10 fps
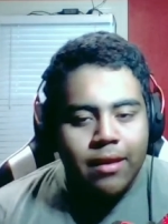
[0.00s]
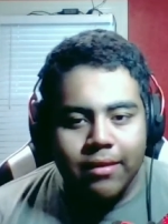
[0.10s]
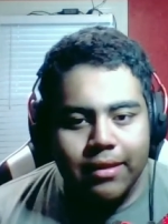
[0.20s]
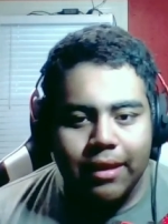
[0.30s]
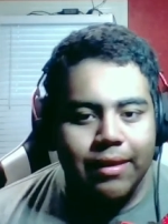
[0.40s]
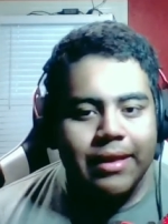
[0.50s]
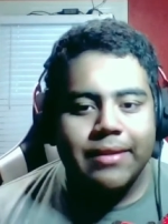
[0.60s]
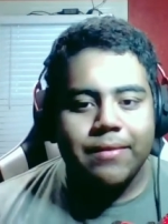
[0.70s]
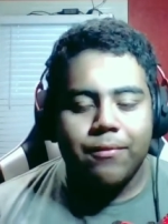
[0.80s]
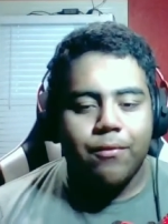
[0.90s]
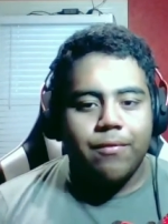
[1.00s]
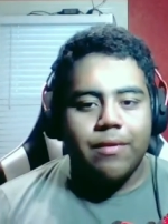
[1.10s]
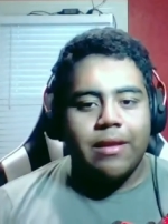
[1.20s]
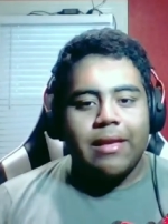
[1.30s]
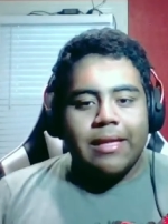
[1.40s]
So it's
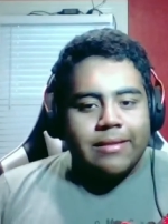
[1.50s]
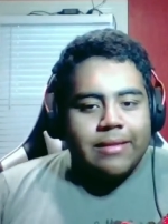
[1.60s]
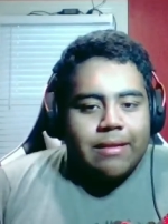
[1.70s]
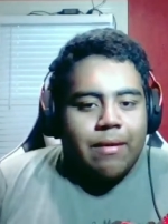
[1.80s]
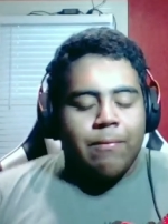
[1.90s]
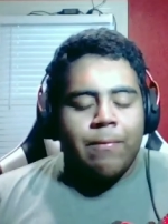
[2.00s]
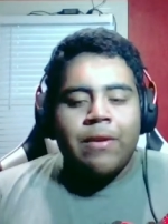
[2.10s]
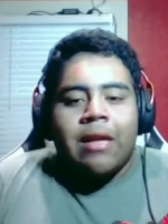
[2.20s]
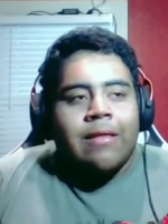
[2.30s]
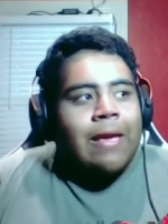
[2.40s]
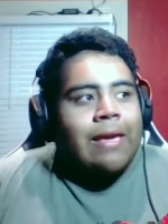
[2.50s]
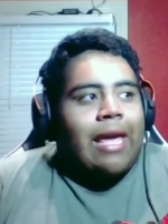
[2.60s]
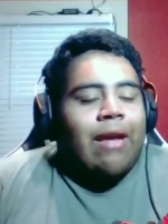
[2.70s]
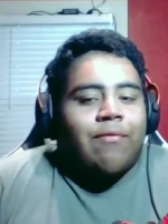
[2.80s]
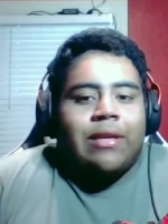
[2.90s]
because we're not like
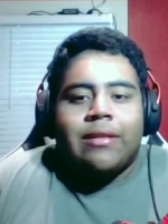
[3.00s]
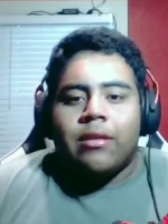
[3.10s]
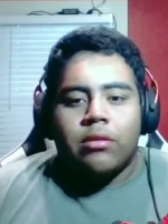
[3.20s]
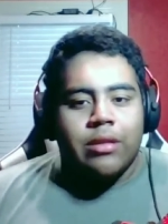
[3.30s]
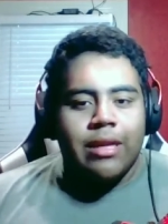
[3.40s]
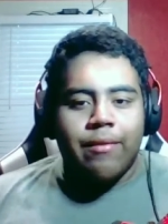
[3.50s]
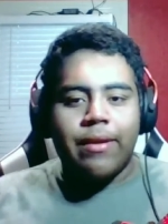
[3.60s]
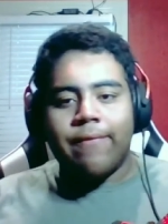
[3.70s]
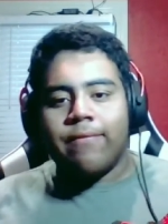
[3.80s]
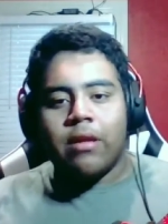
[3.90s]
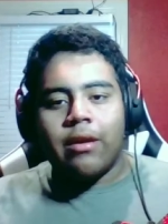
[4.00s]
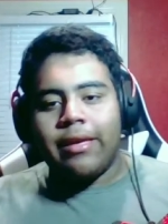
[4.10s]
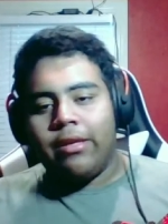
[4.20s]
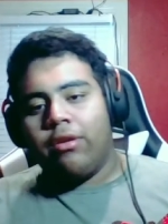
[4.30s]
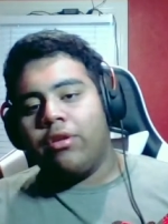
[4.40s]
every single generic
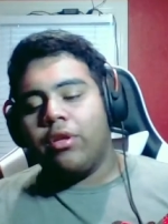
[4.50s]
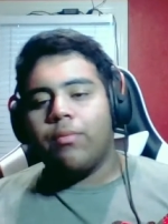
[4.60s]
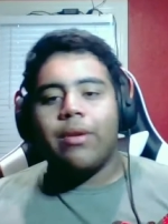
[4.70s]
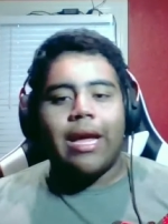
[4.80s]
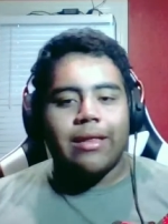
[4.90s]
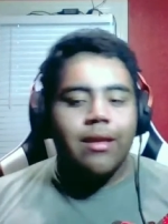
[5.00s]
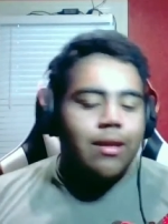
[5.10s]
vlogging YouTuber that